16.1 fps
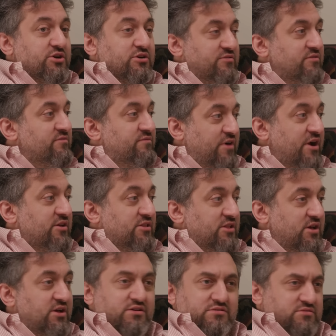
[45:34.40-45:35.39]
Yeah, frankly. they're
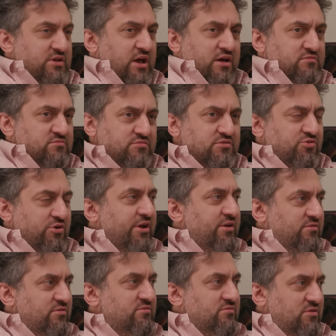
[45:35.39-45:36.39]
the best. Yeah, best great,
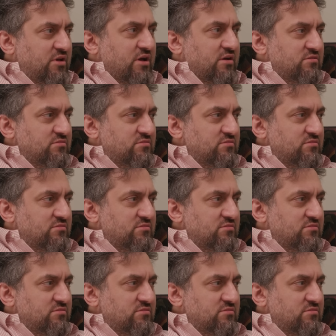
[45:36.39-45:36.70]
car ever. Yeah